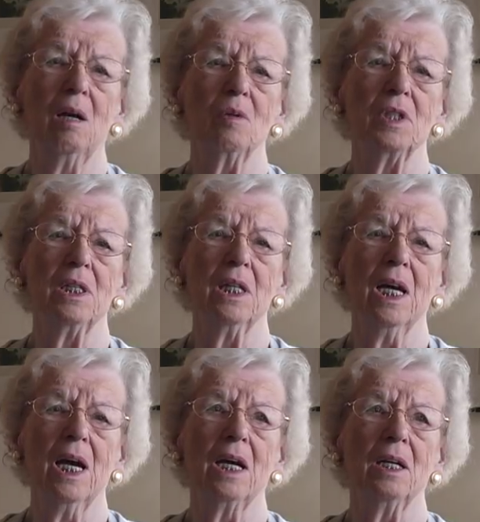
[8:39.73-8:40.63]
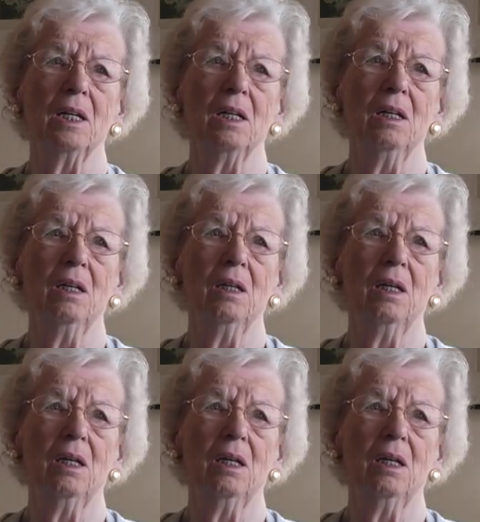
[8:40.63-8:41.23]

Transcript: was in Canada